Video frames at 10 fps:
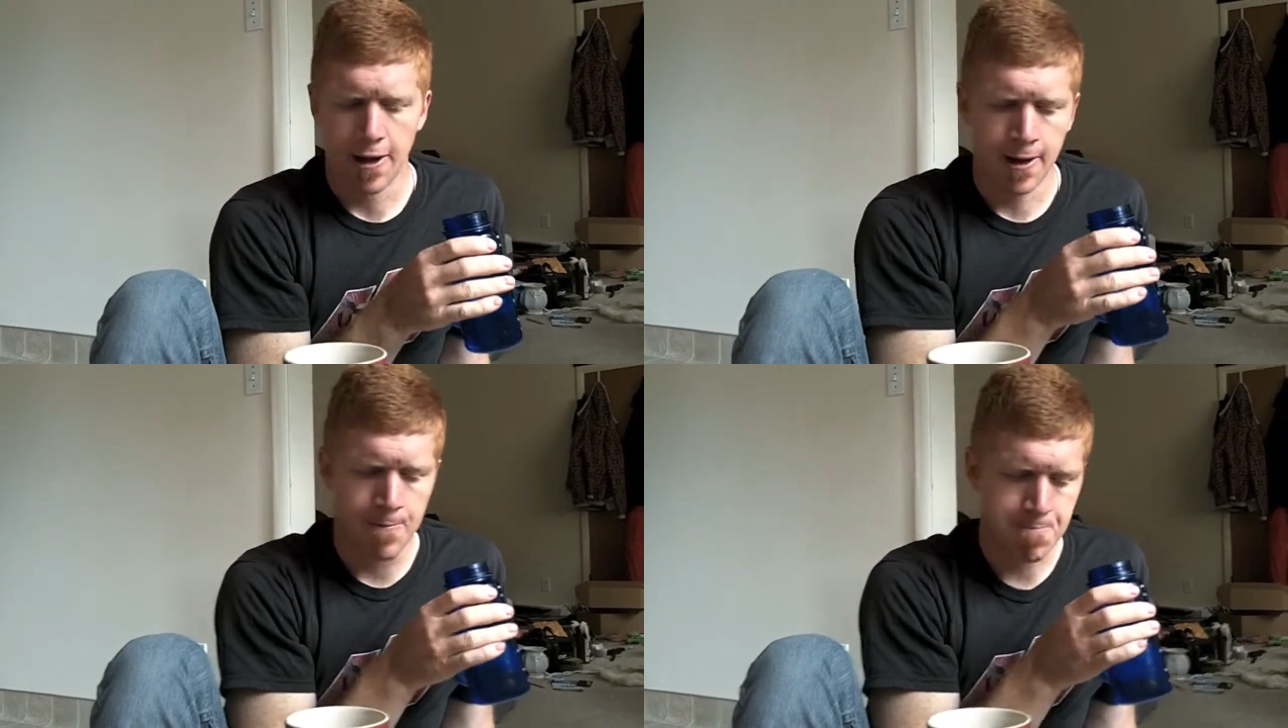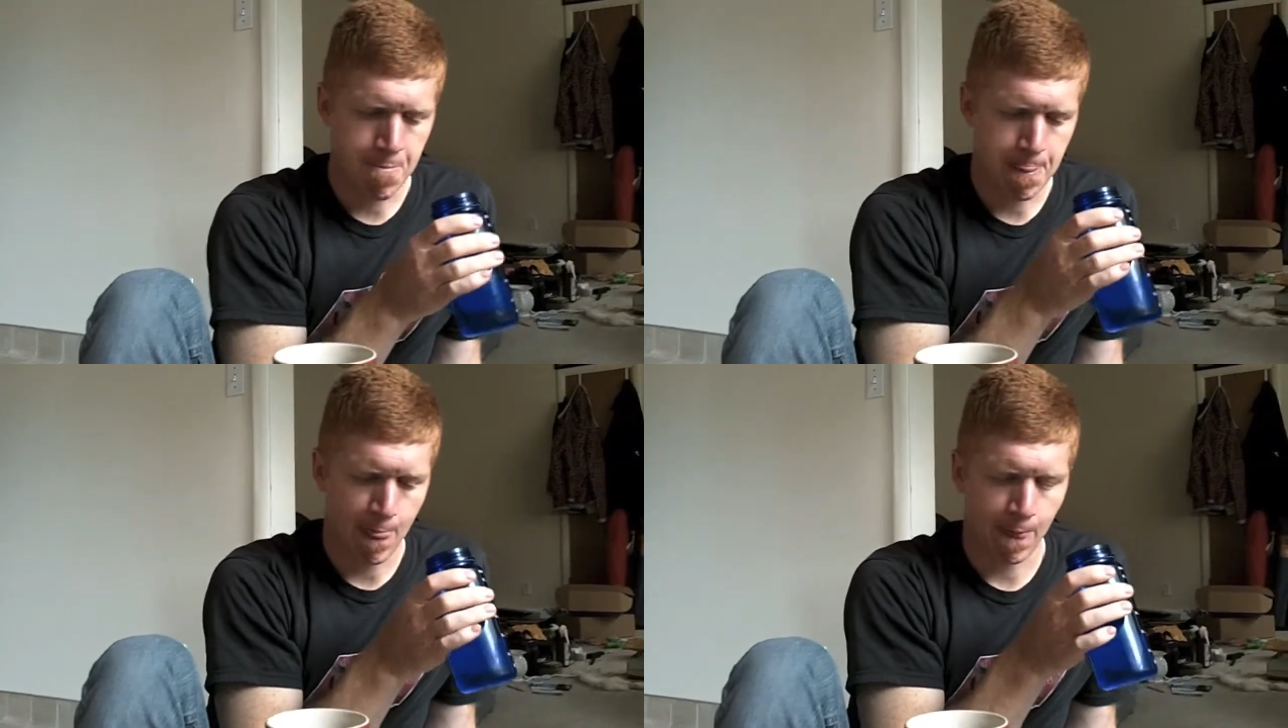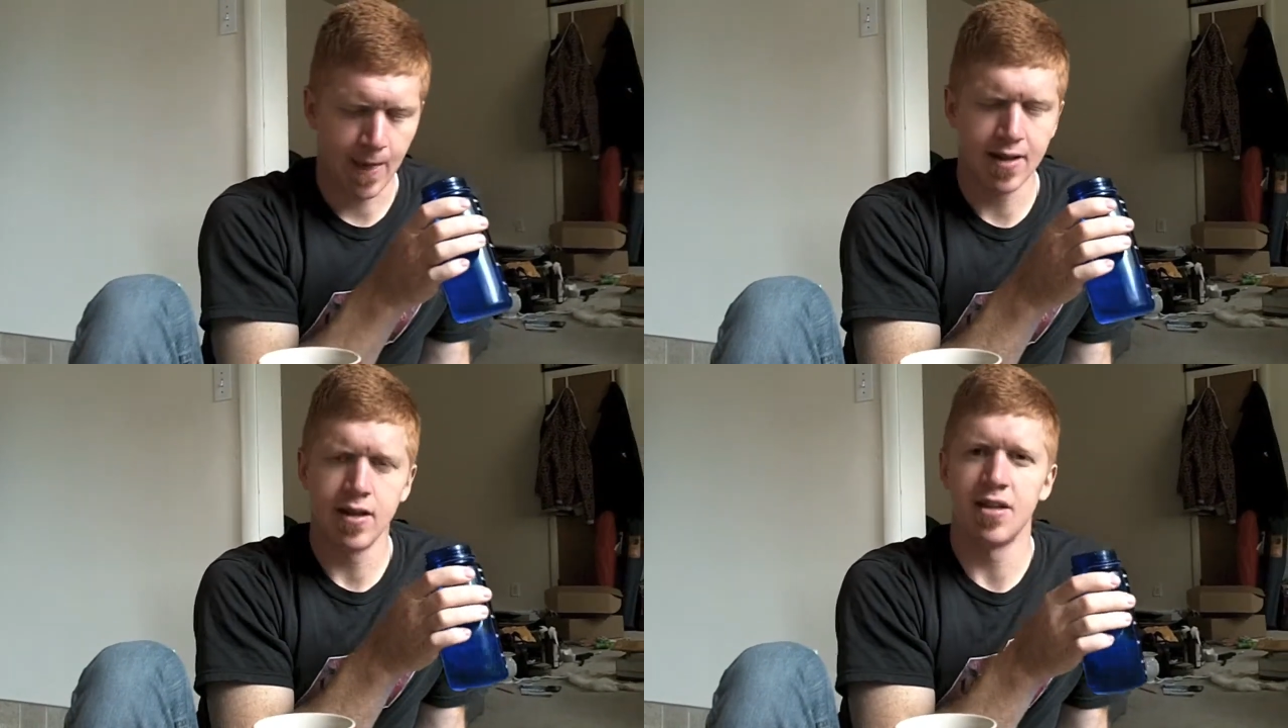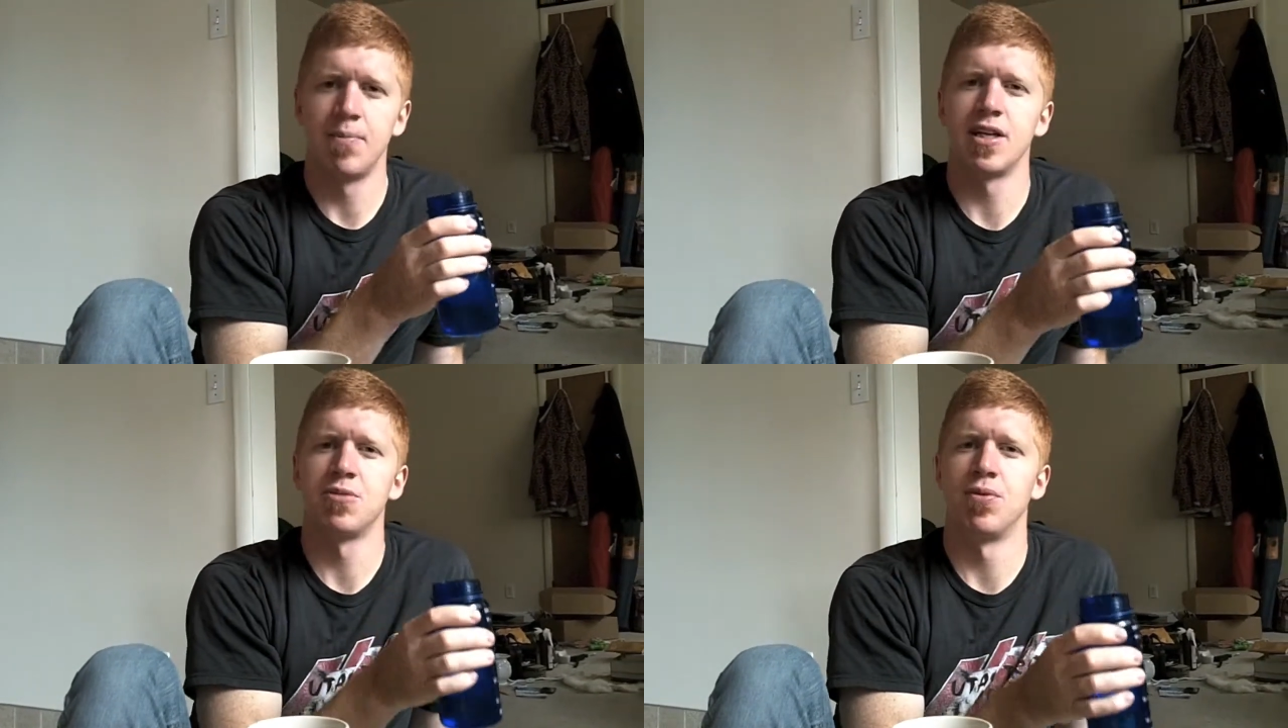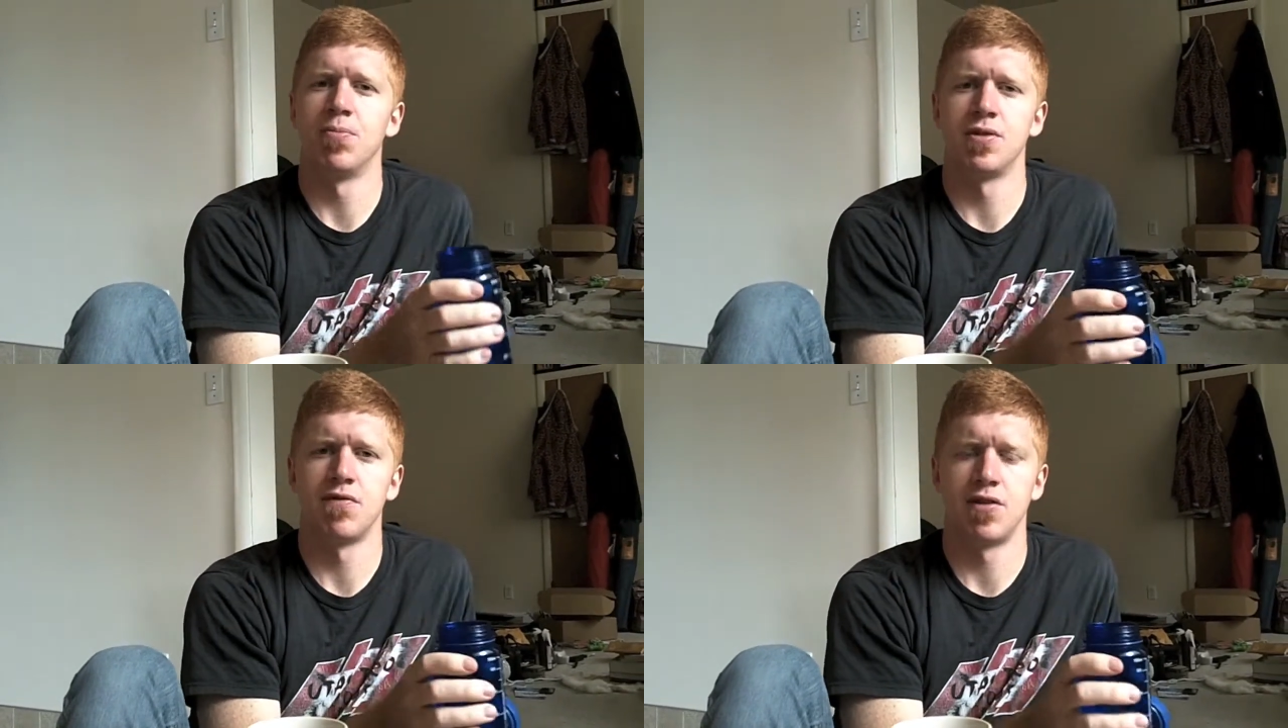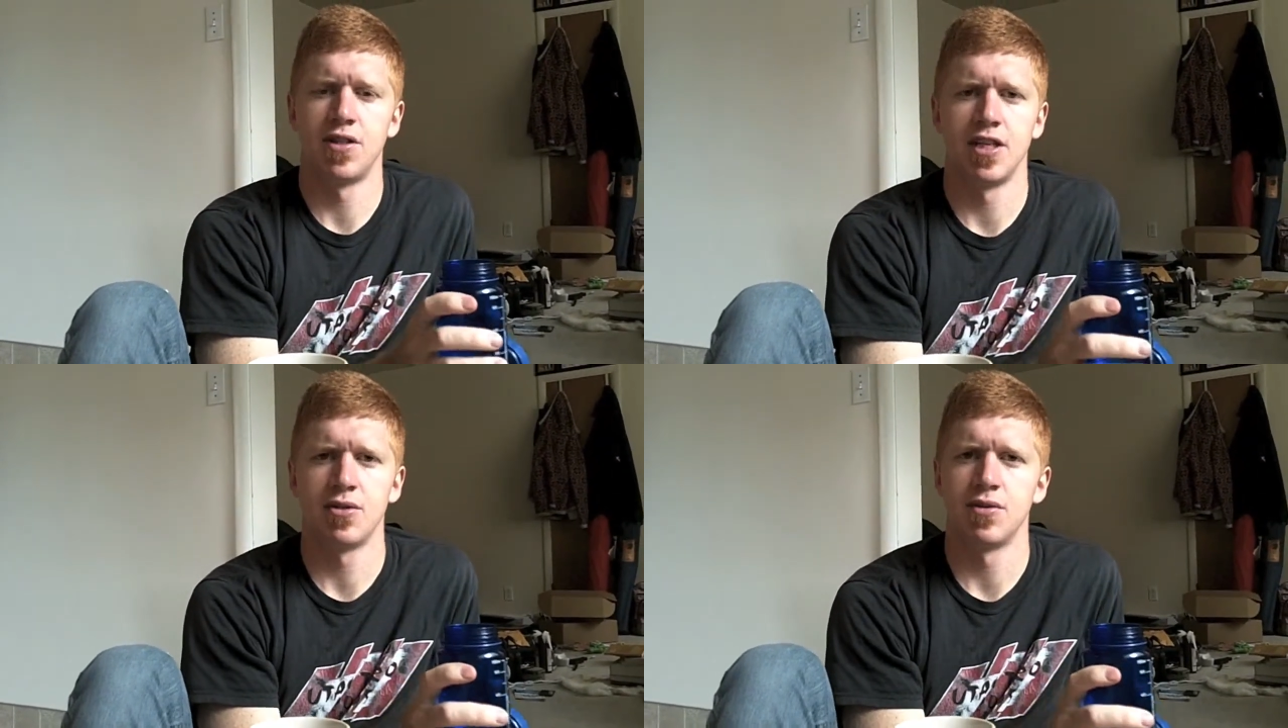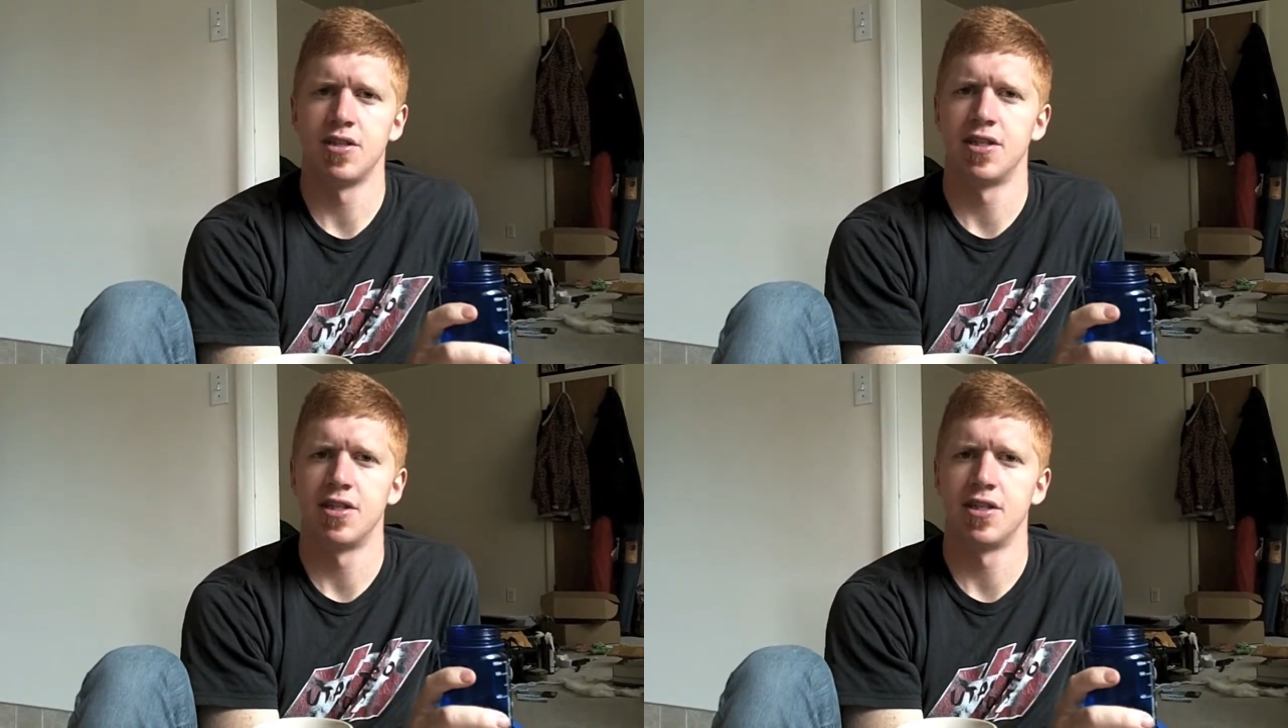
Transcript: I think the biggest purpose of our test was